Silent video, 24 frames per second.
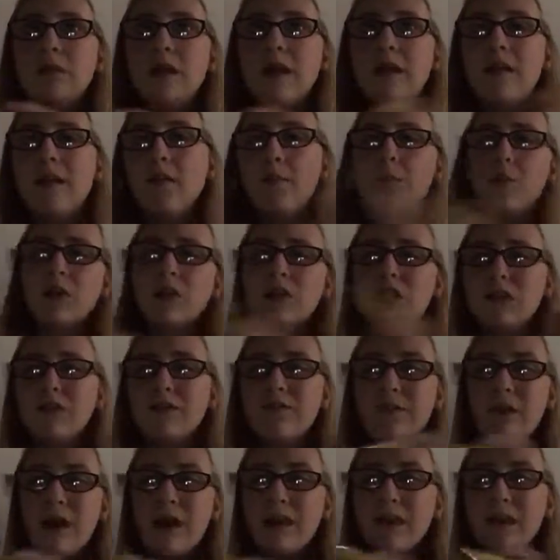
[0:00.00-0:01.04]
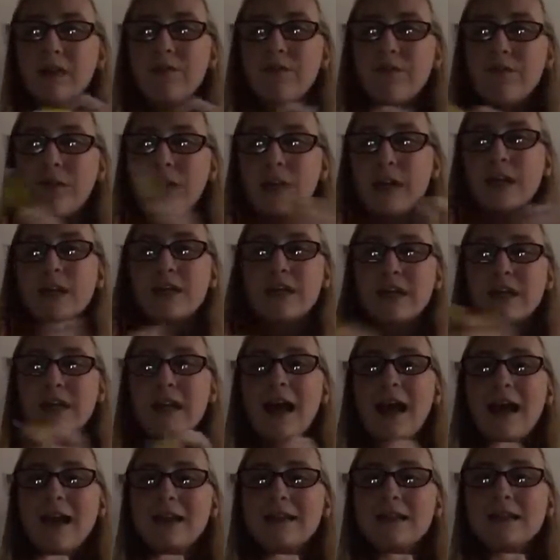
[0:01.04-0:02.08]
And then once you finally finish a
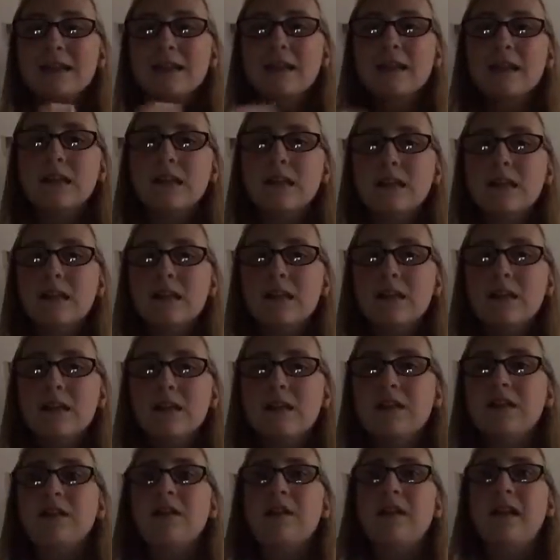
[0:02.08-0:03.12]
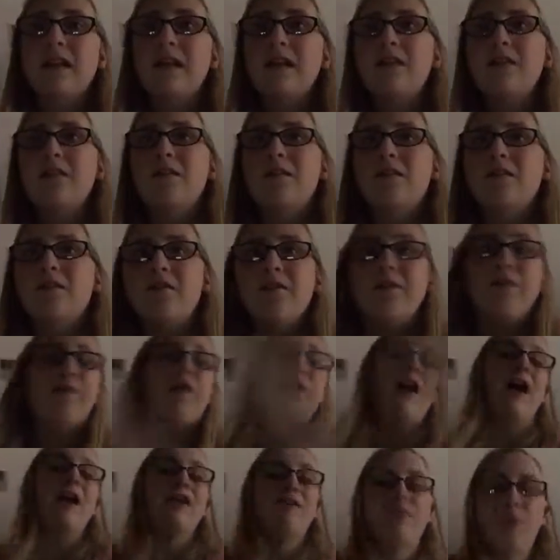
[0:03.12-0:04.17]
task, like
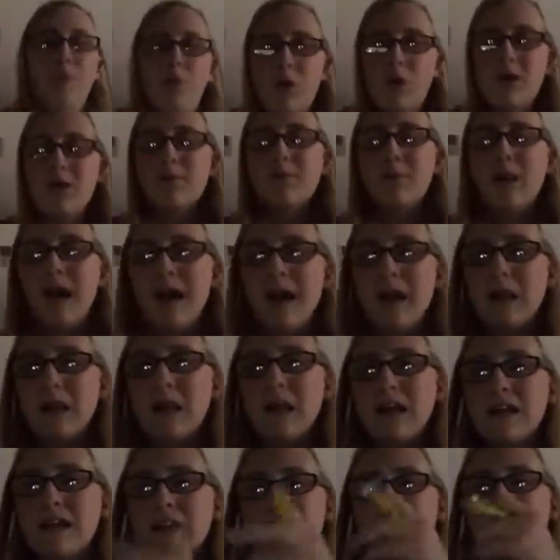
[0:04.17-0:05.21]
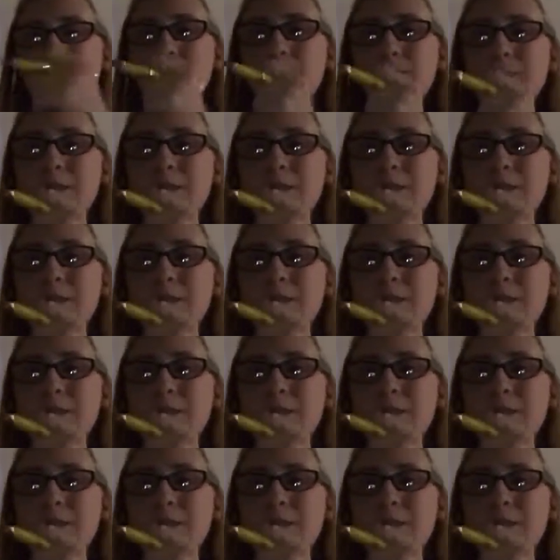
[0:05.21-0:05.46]
5 more pile onto your